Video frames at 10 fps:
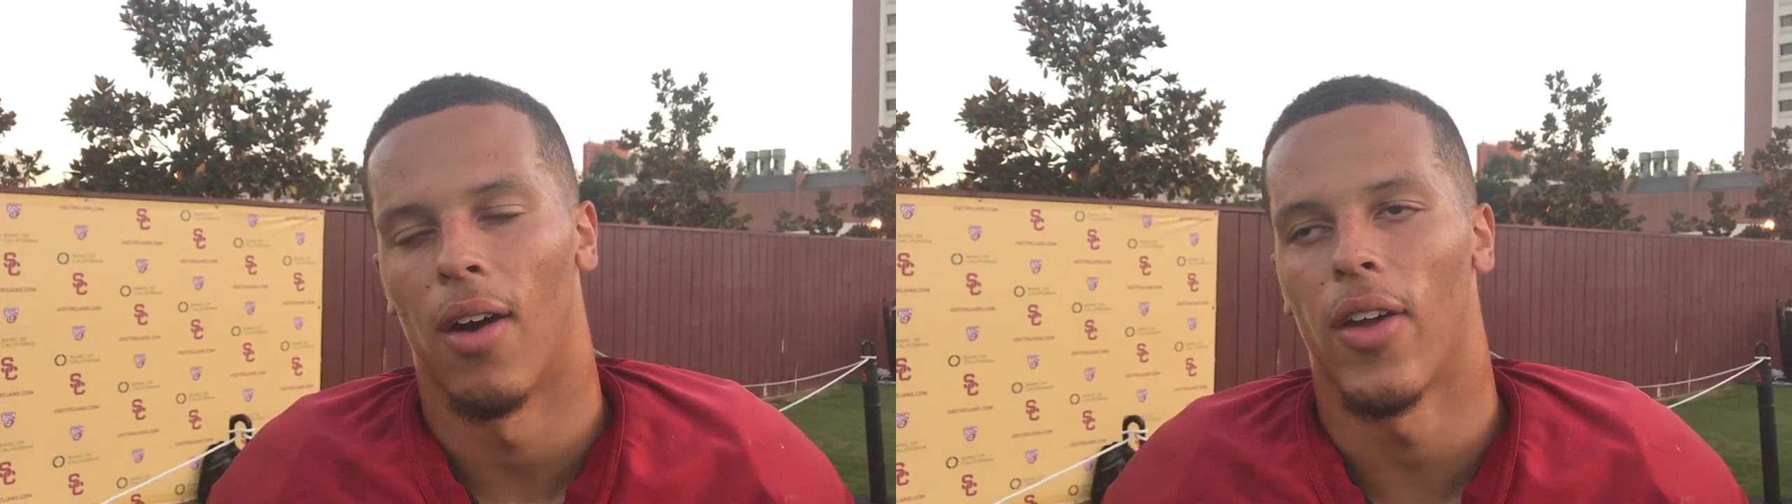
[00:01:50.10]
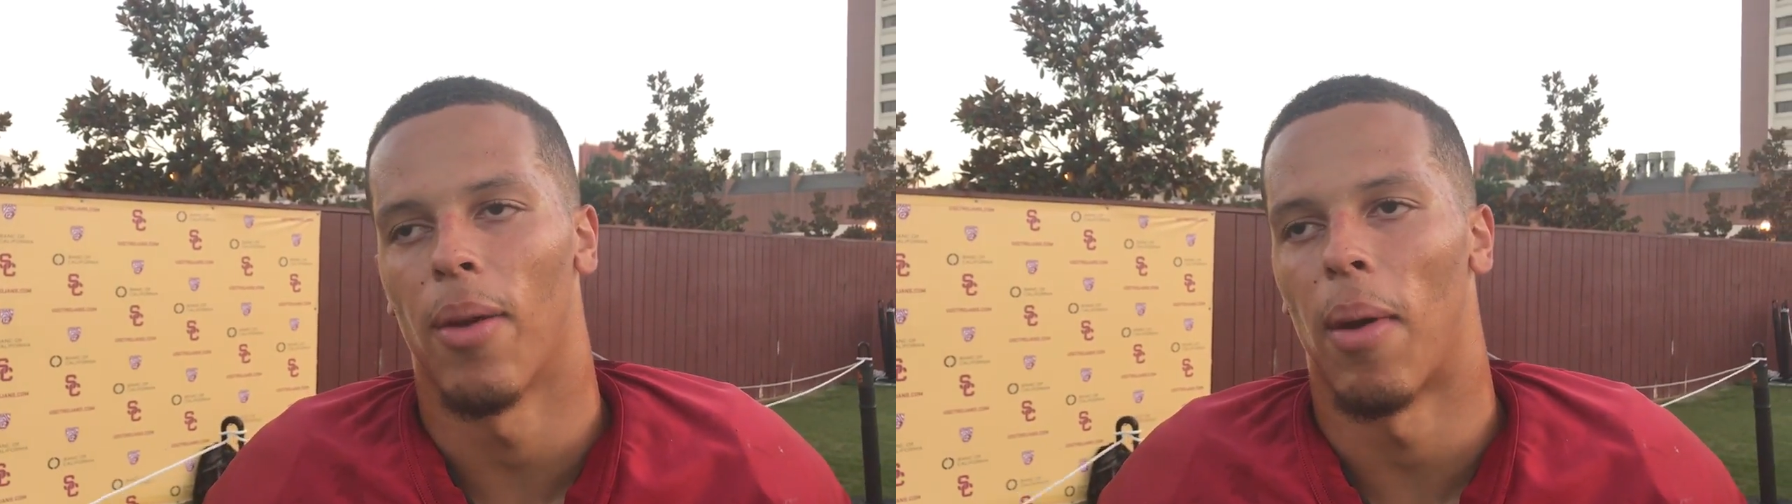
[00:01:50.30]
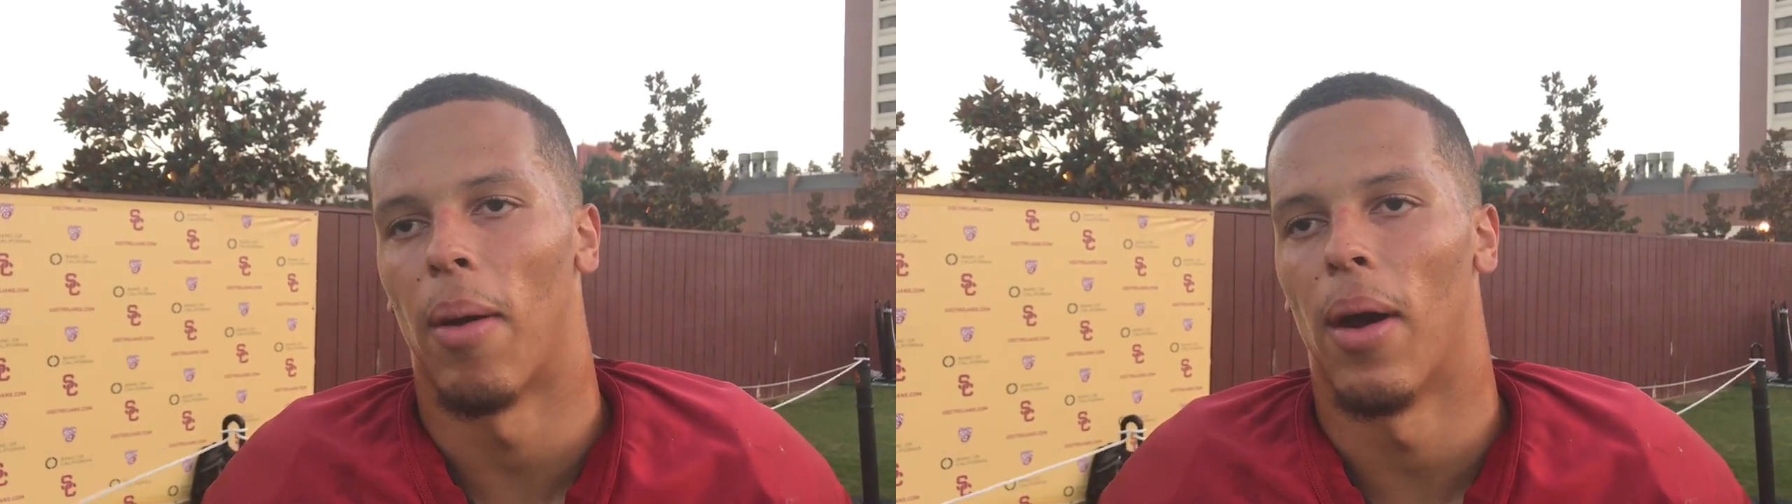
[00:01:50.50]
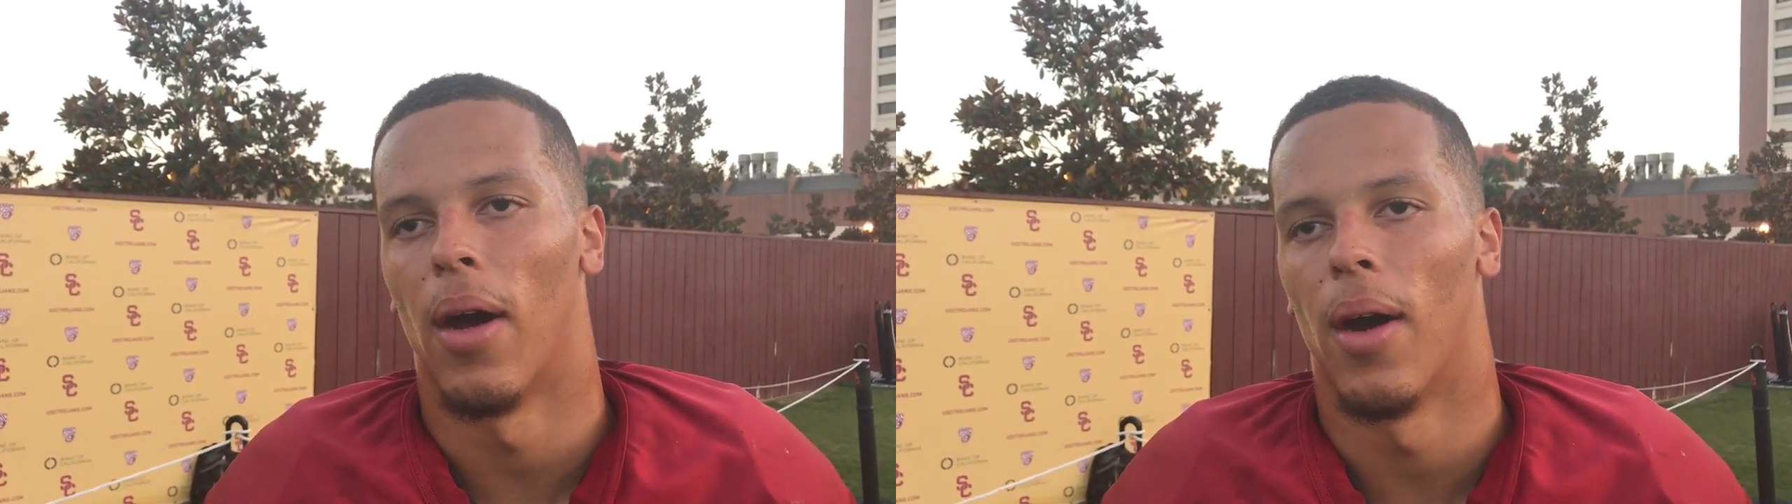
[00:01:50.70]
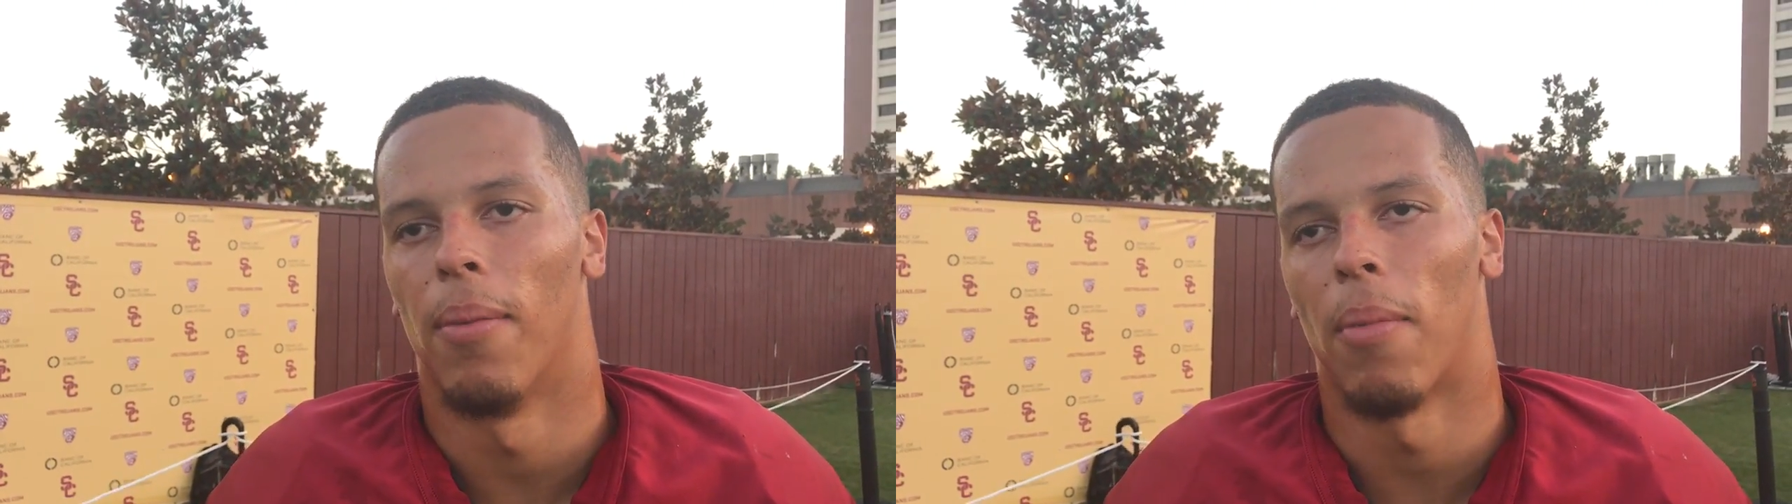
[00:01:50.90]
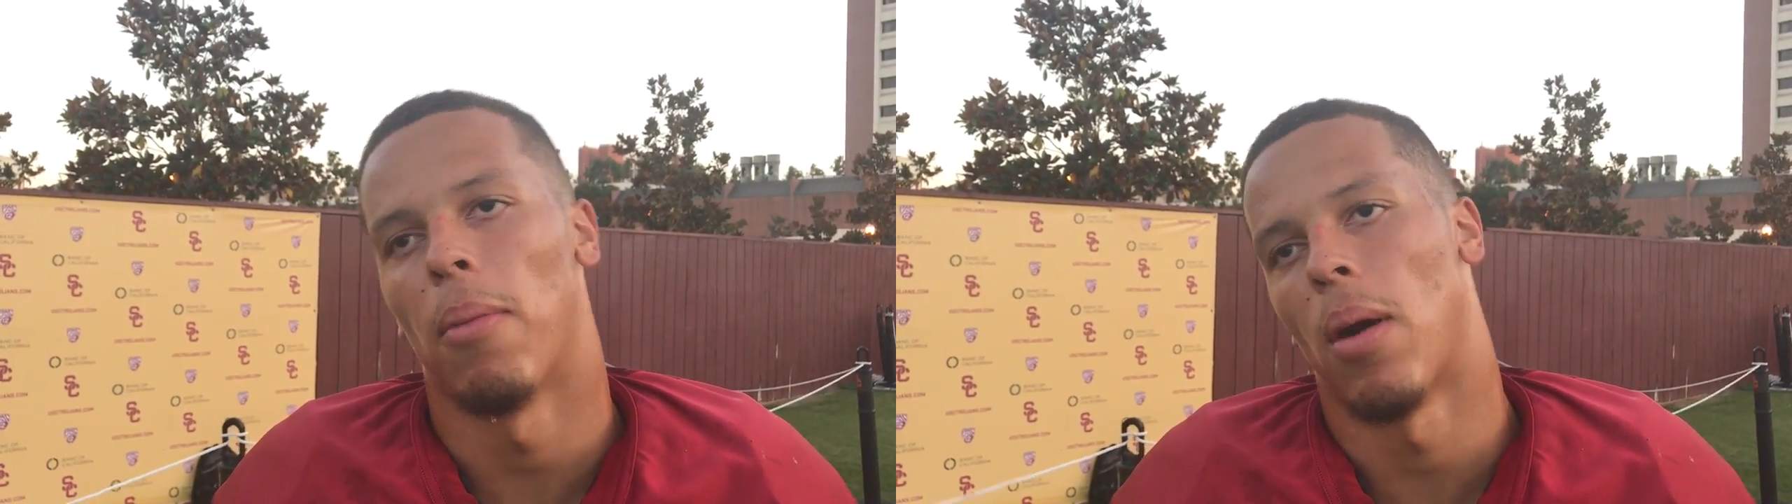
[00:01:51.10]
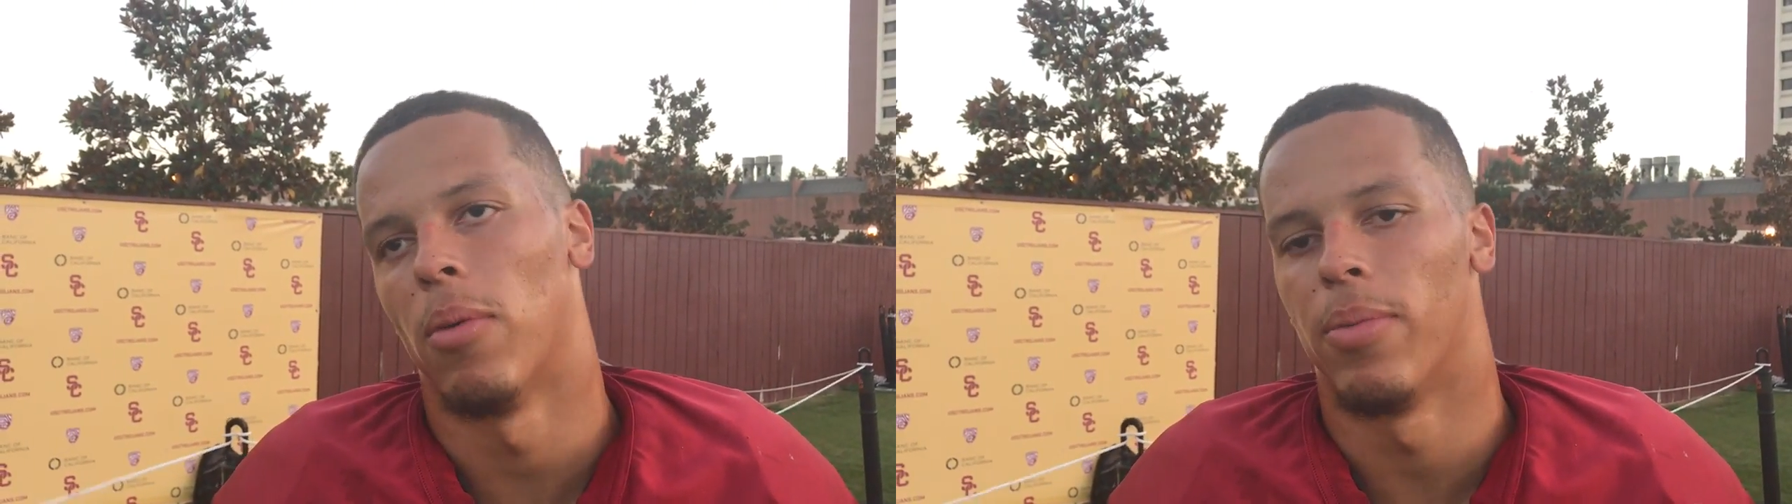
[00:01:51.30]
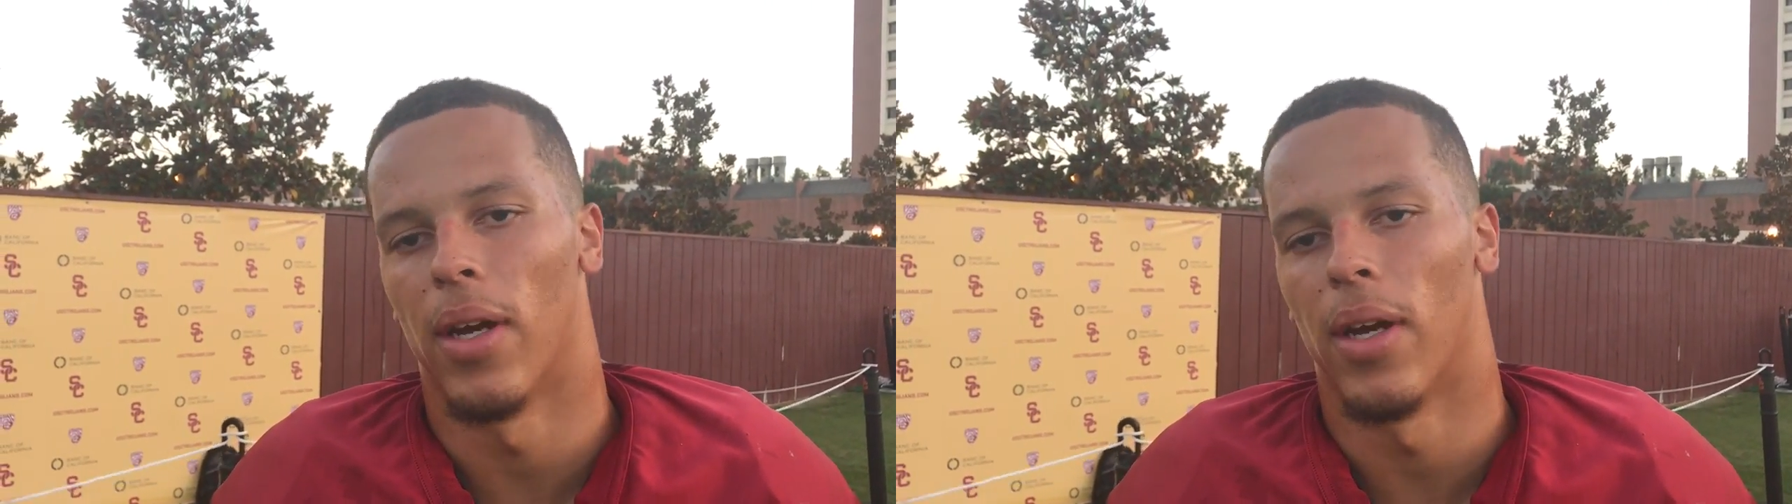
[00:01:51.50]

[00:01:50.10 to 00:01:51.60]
Oh, yeah. My mom will